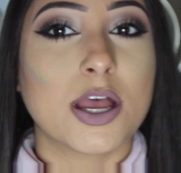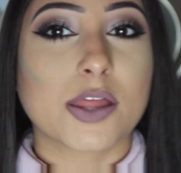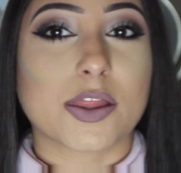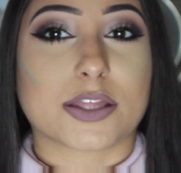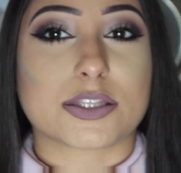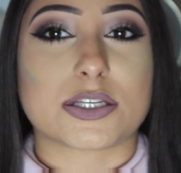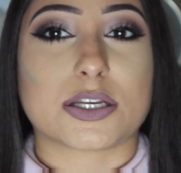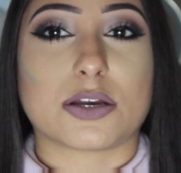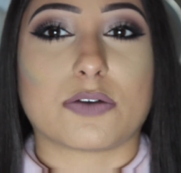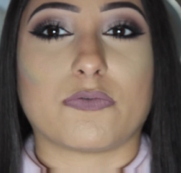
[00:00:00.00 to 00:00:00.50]

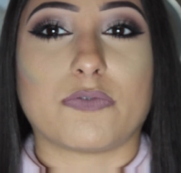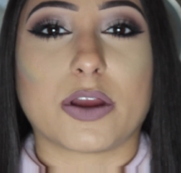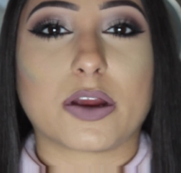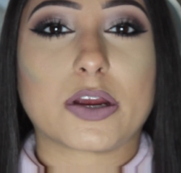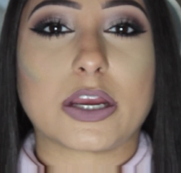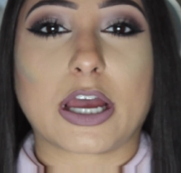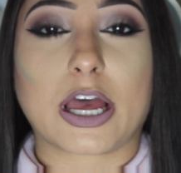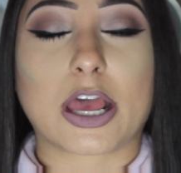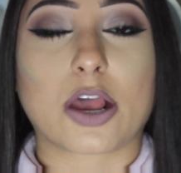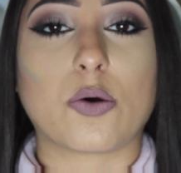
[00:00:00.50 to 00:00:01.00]
That's a
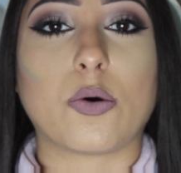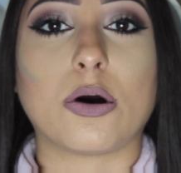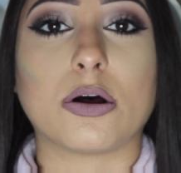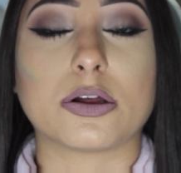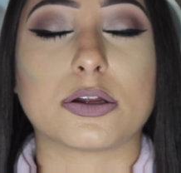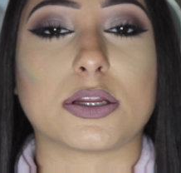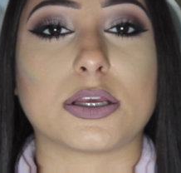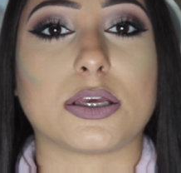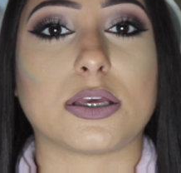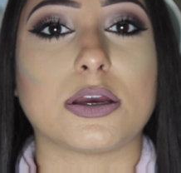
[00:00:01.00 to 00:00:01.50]
very high
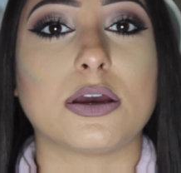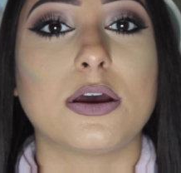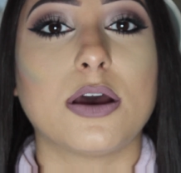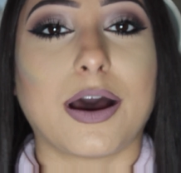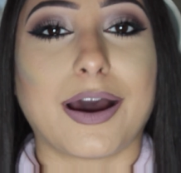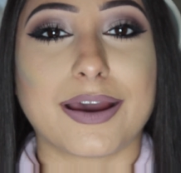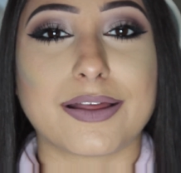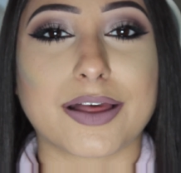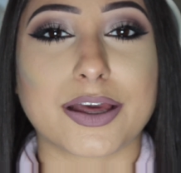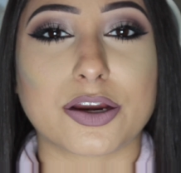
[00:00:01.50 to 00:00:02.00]
quality
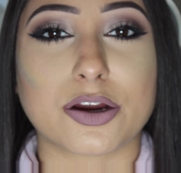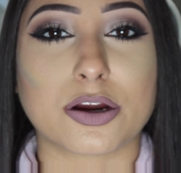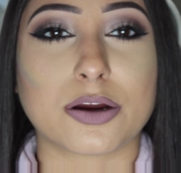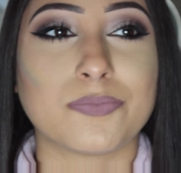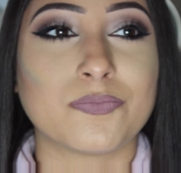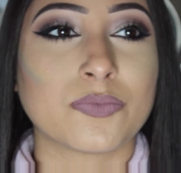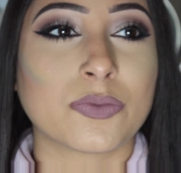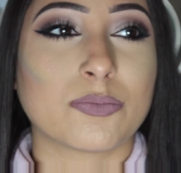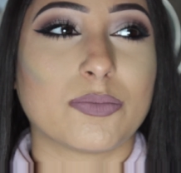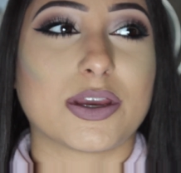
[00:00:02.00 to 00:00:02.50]

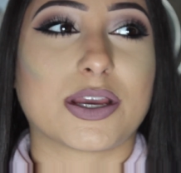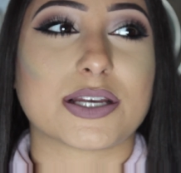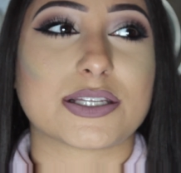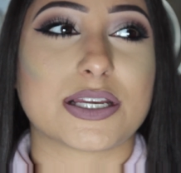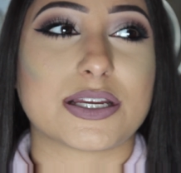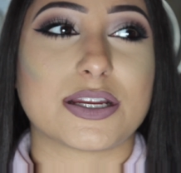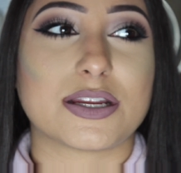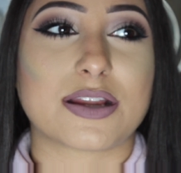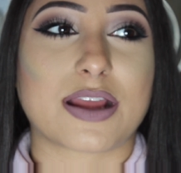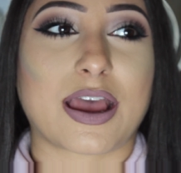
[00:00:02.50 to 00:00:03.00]
highlighter because
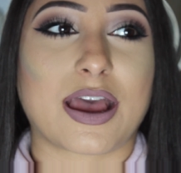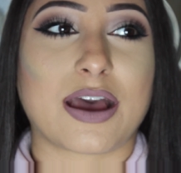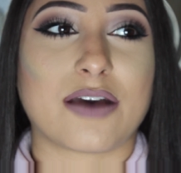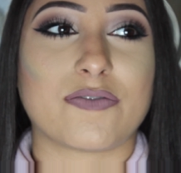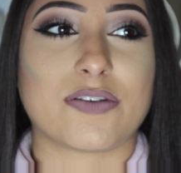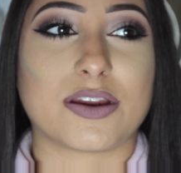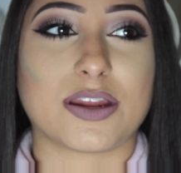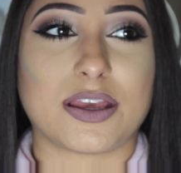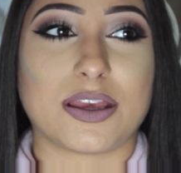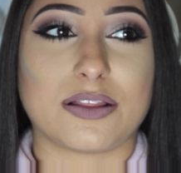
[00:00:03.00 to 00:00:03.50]
I didn't
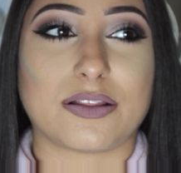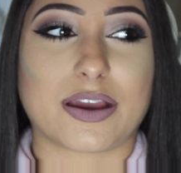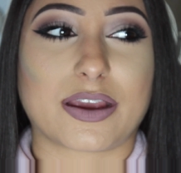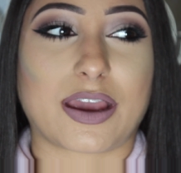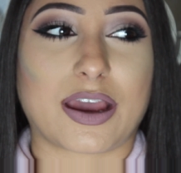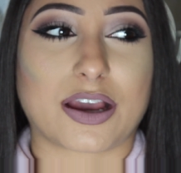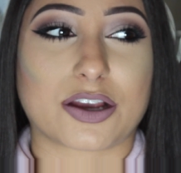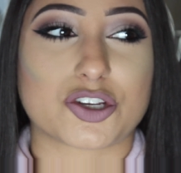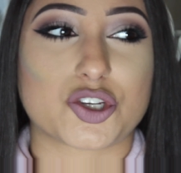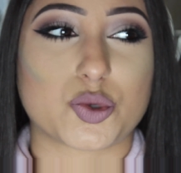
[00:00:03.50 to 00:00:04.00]
have any
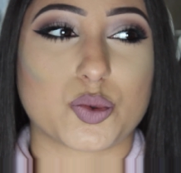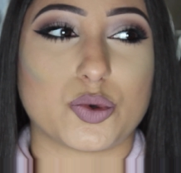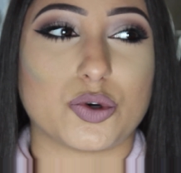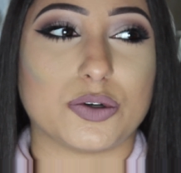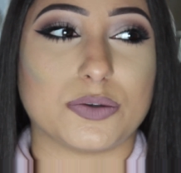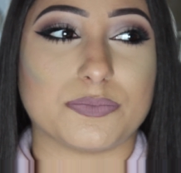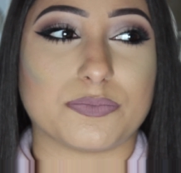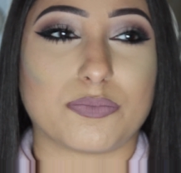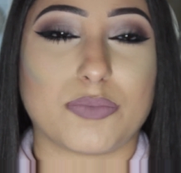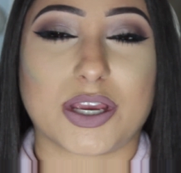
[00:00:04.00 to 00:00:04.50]
like
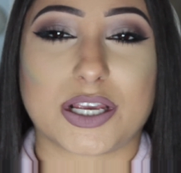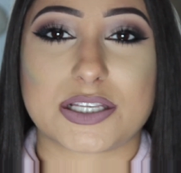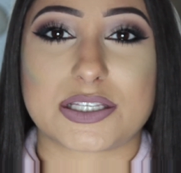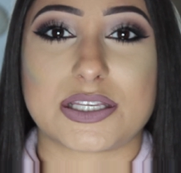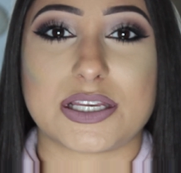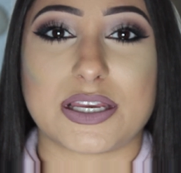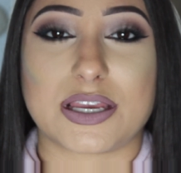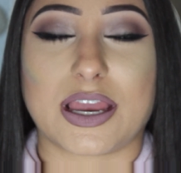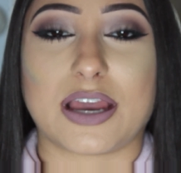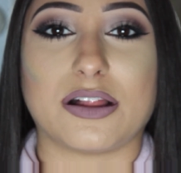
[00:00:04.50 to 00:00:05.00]
actual
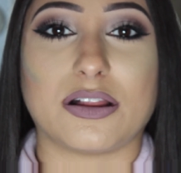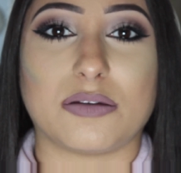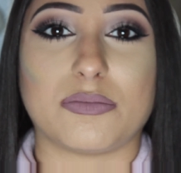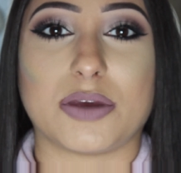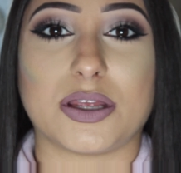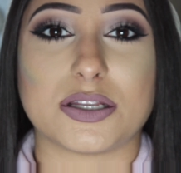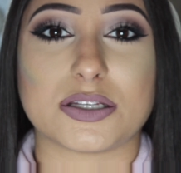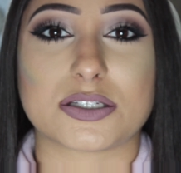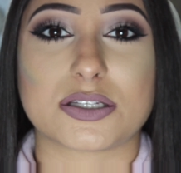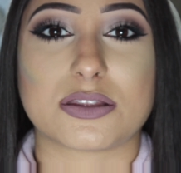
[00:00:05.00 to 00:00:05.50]
mixing
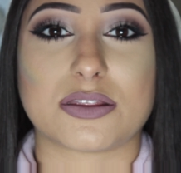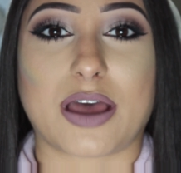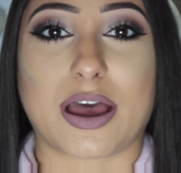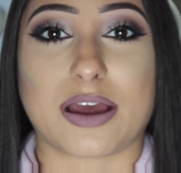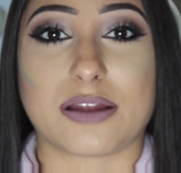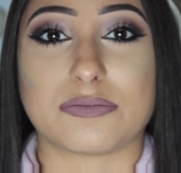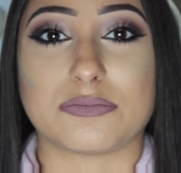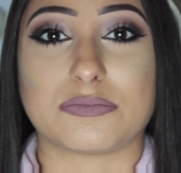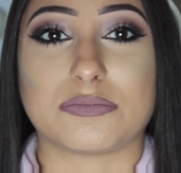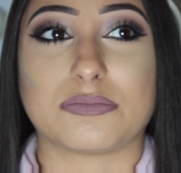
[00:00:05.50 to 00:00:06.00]
element
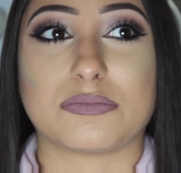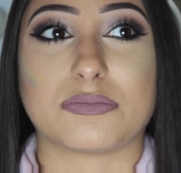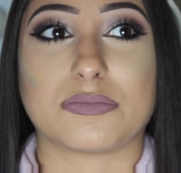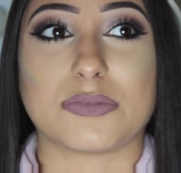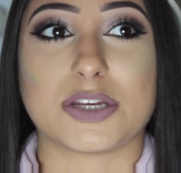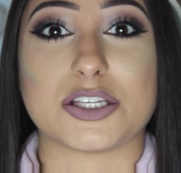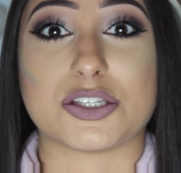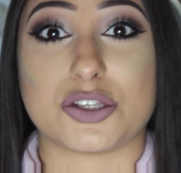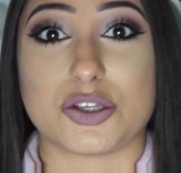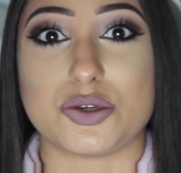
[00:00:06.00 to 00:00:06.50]
that
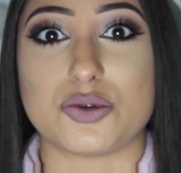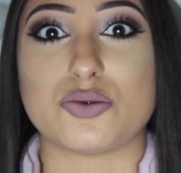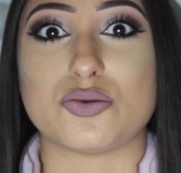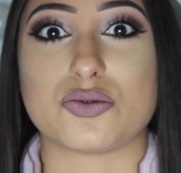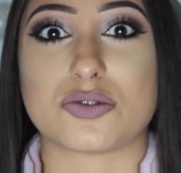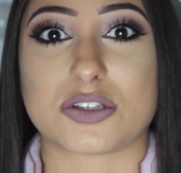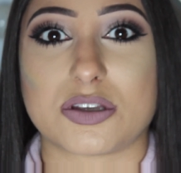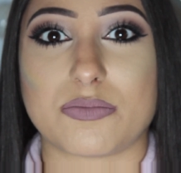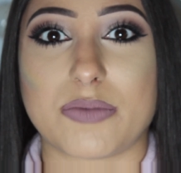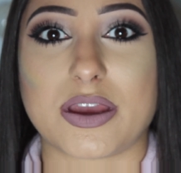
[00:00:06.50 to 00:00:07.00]
is
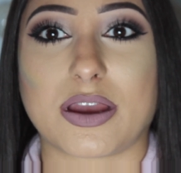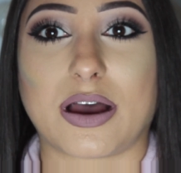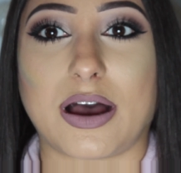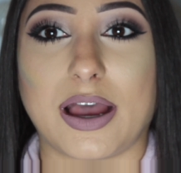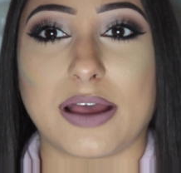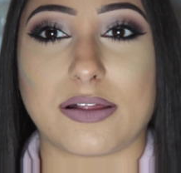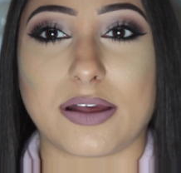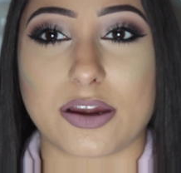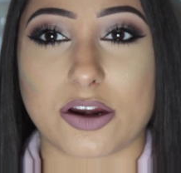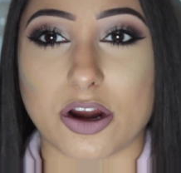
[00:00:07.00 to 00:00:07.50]
used to make a
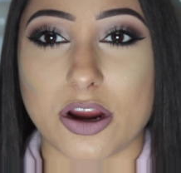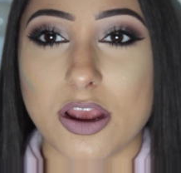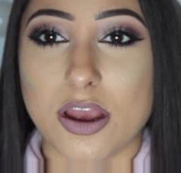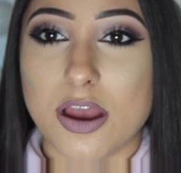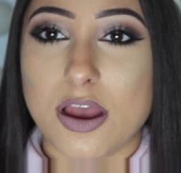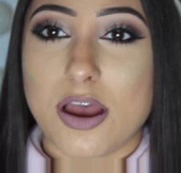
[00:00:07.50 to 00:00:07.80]
highlighter.